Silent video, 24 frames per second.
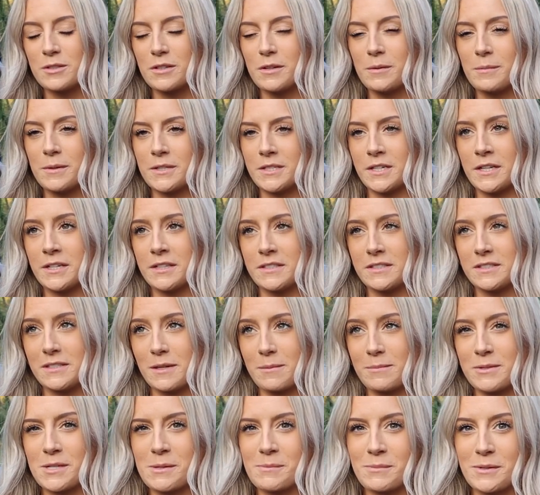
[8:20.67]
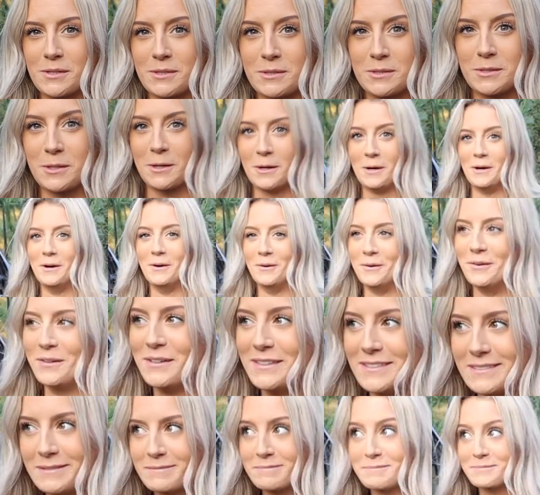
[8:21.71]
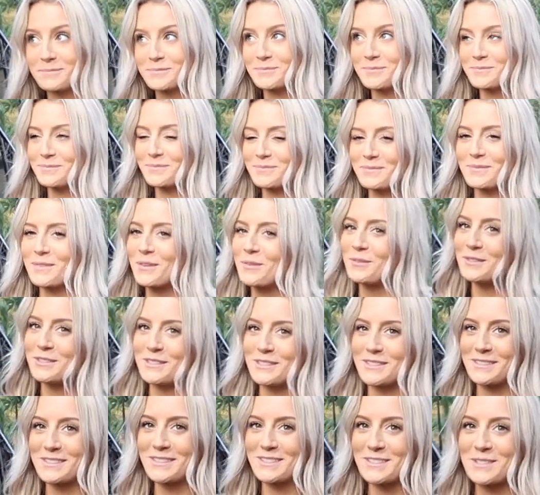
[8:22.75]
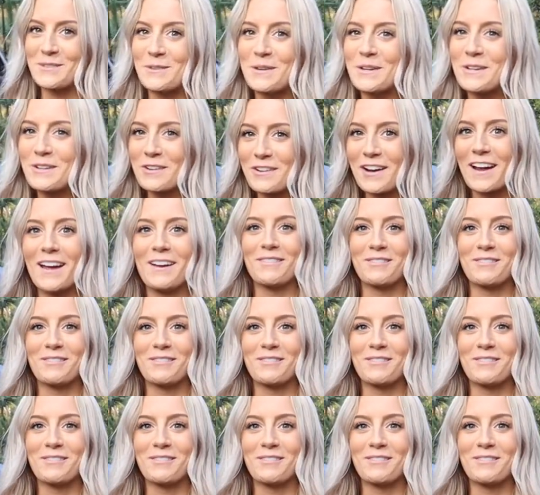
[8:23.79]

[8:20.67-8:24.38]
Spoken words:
going to be done in September, so we're doing great.